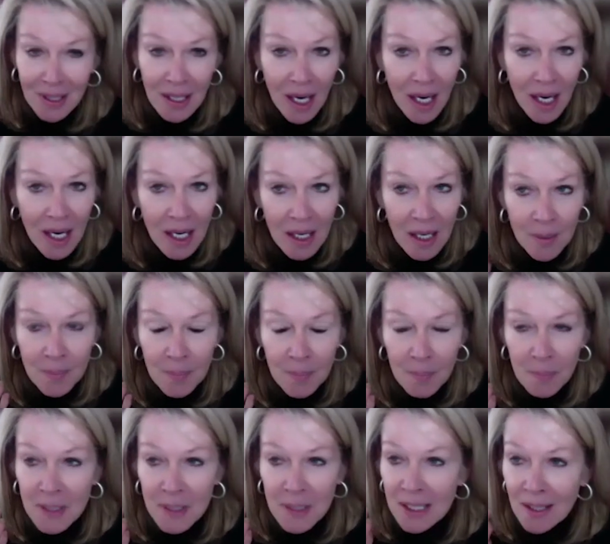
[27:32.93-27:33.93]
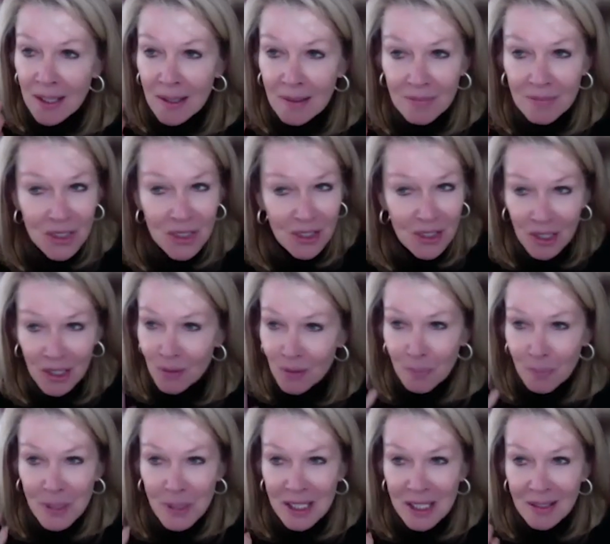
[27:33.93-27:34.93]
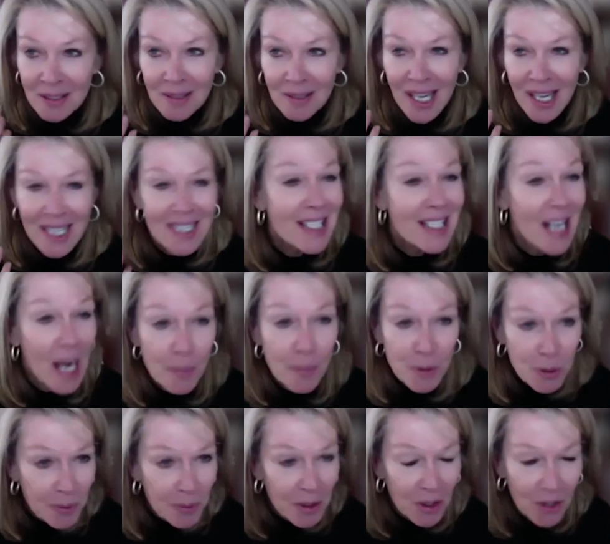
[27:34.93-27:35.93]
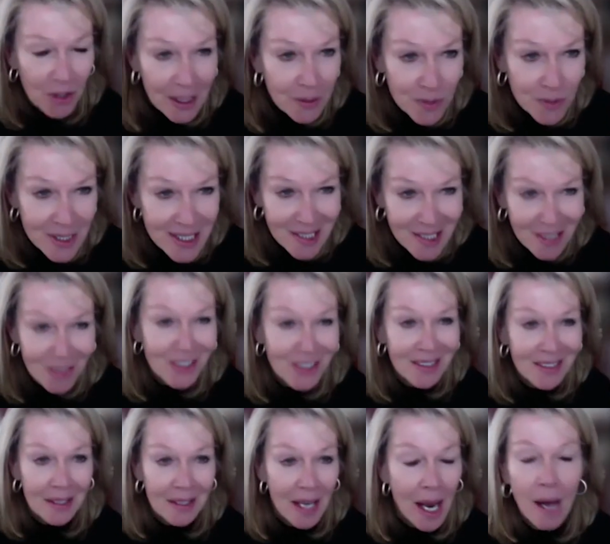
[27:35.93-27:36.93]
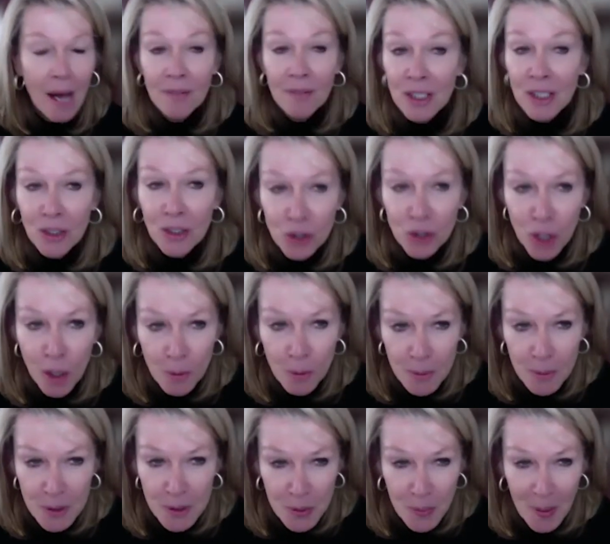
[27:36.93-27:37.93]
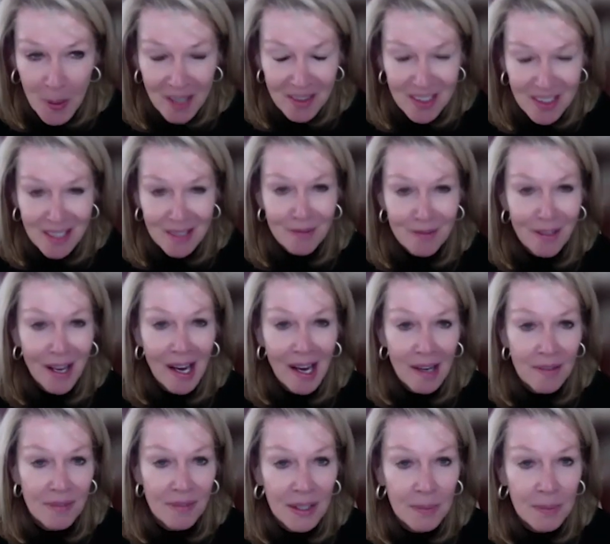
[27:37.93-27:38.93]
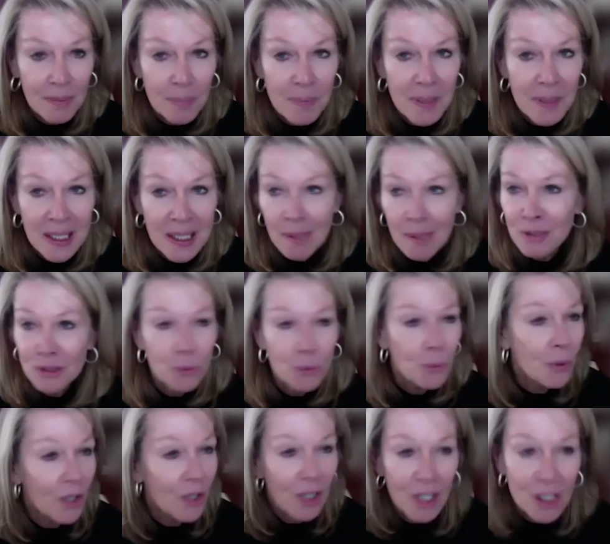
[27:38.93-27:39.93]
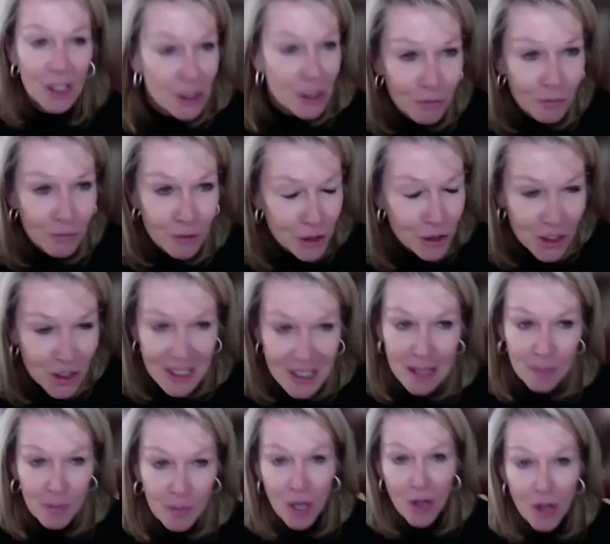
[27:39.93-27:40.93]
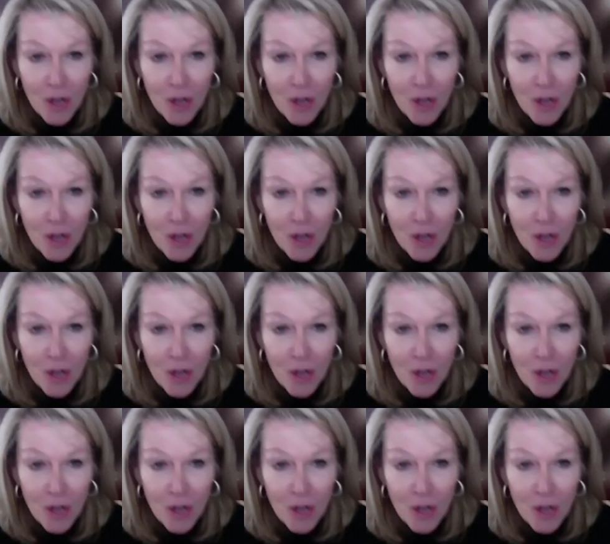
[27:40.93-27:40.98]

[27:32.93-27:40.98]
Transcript: um, being you know being adaptable and resilient, having a global perspective, having being able to work on a diverse team.